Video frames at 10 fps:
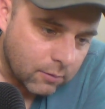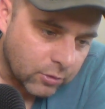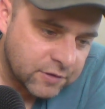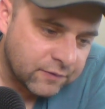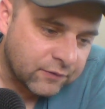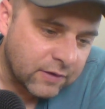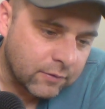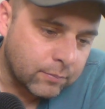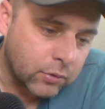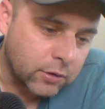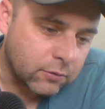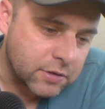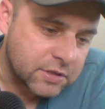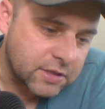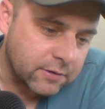what is your favorite book or
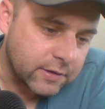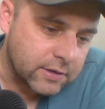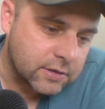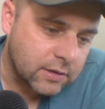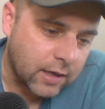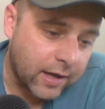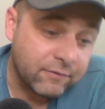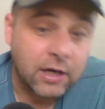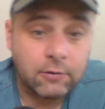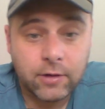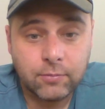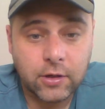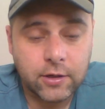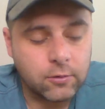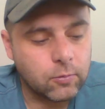series? I have not read
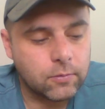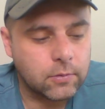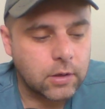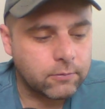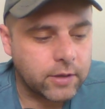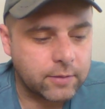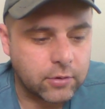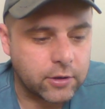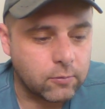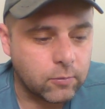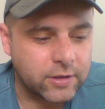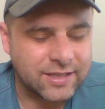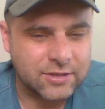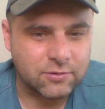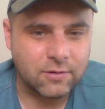Player, uh, Ready Player One.
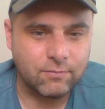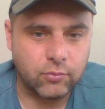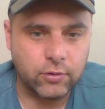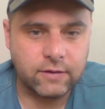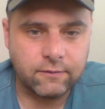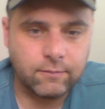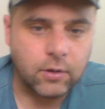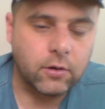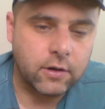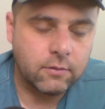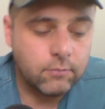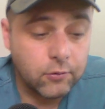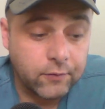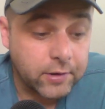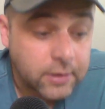I saw a brief part of the
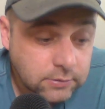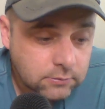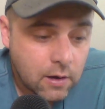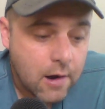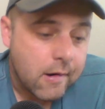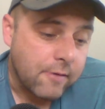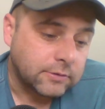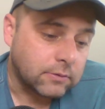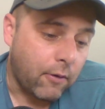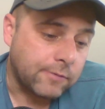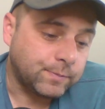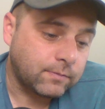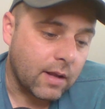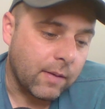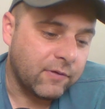movie. Um,
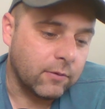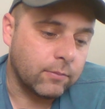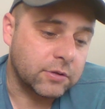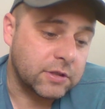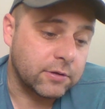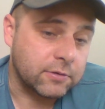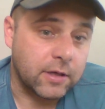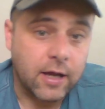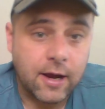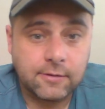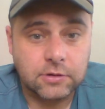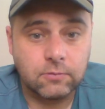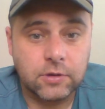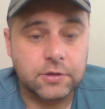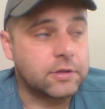my favorite book series right now is the
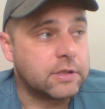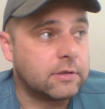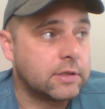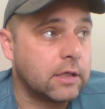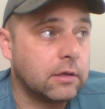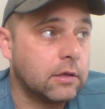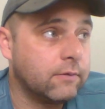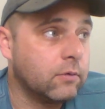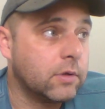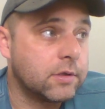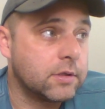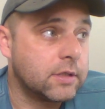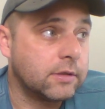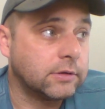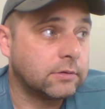Witcher series. I love the Witcher
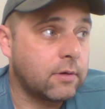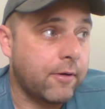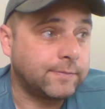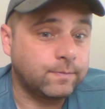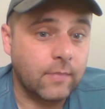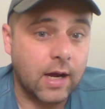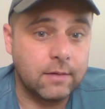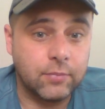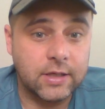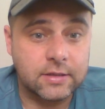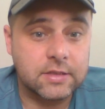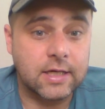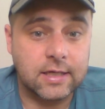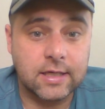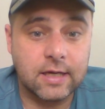series. I had played the
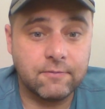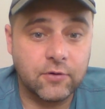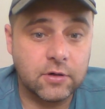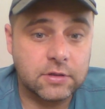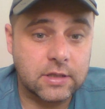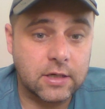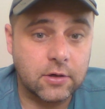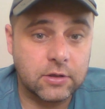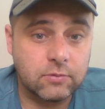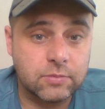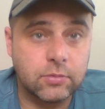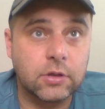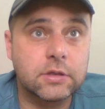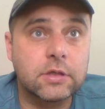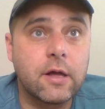second game first, then I heard there was
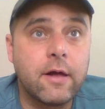books.